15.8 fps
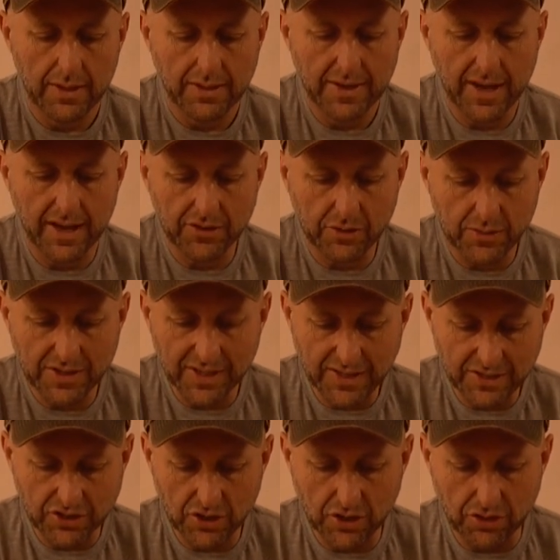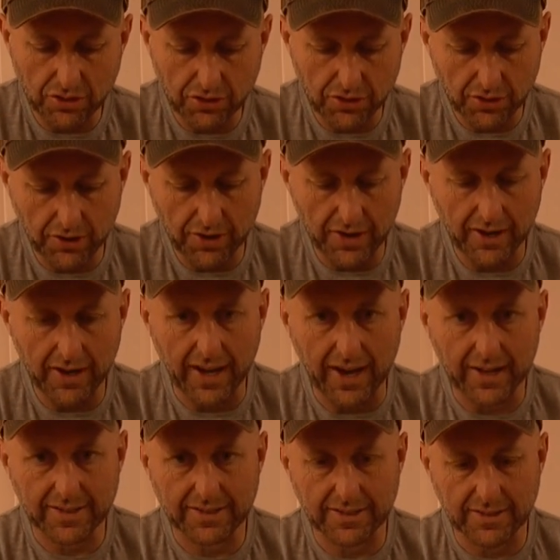to adjust your third
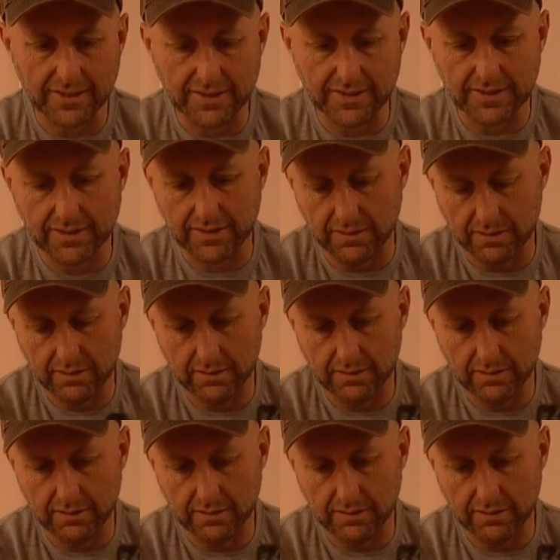axis,